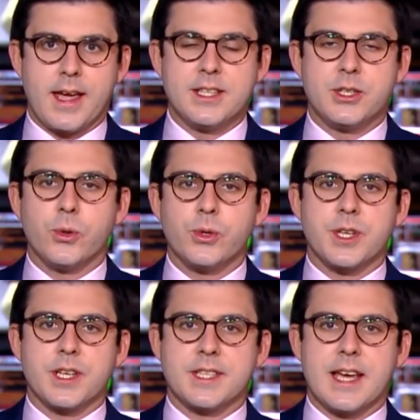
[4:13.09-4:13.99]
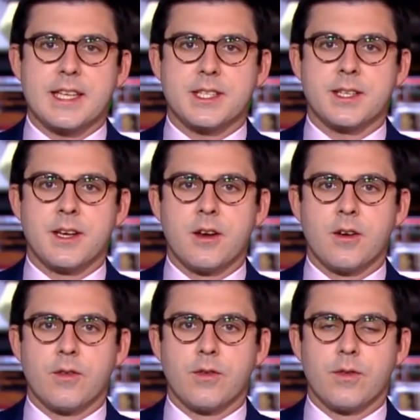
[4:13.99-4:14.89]
Is your success
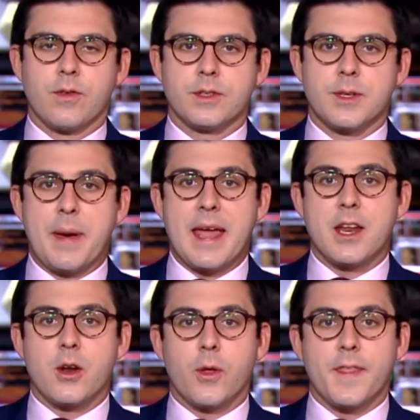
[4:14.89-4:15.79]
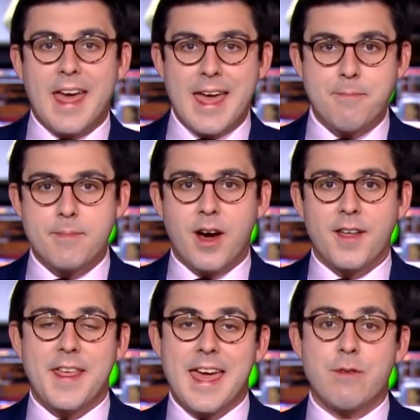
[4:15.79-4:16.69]
dependent on them?
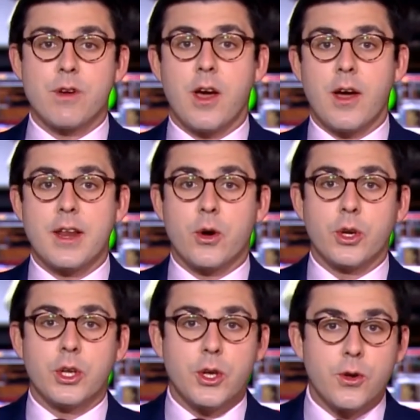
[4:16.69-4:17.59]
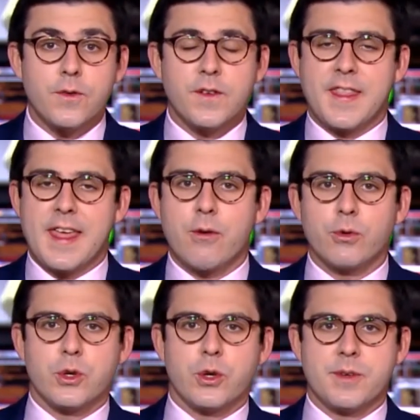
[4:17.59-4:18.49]
Are they reliant on you for their
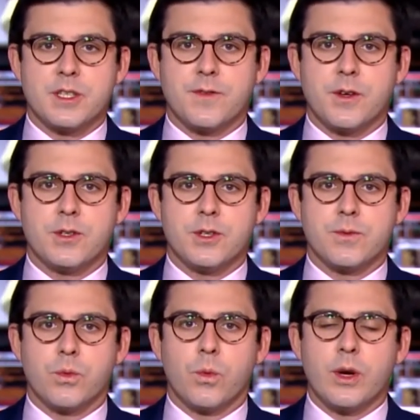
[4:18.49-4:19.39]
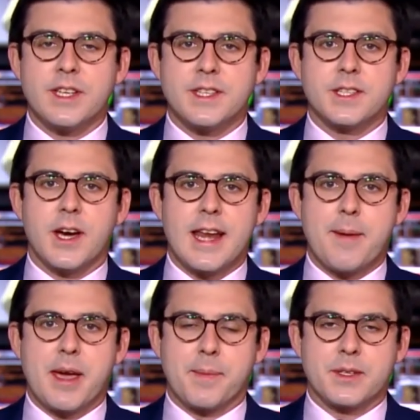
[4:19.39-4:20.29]
autonomous futures? What is the
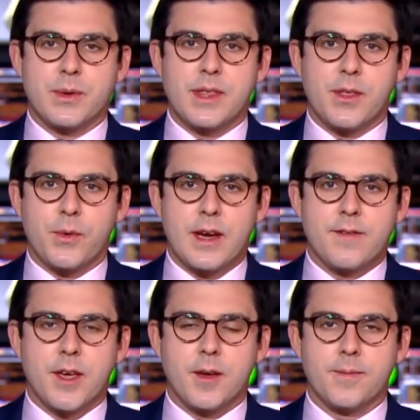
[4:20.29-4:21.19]
dynamic between the three of you?